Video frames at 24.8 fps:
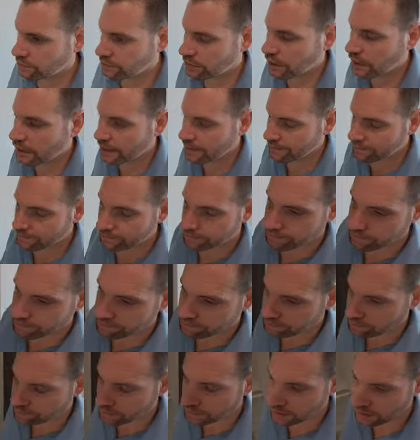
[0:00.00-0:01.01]
All right.
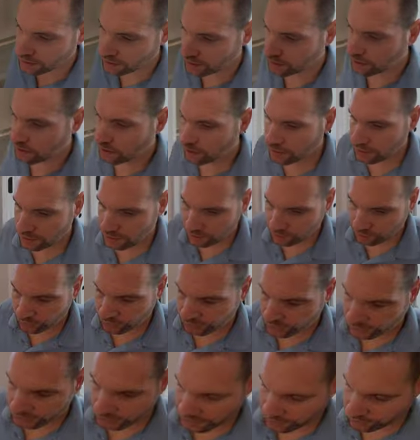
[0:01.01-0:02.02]
Then we're
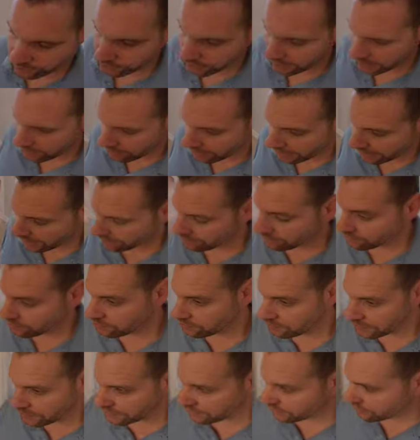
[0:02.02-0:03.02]
going to come to the
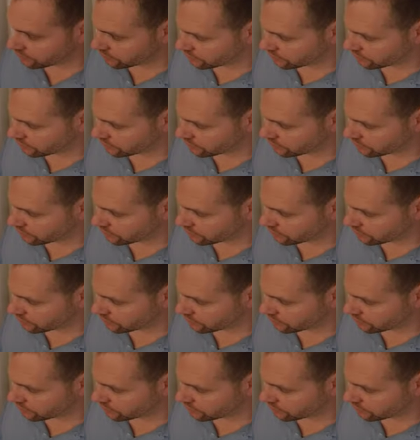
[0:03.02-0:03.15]
bathroom that is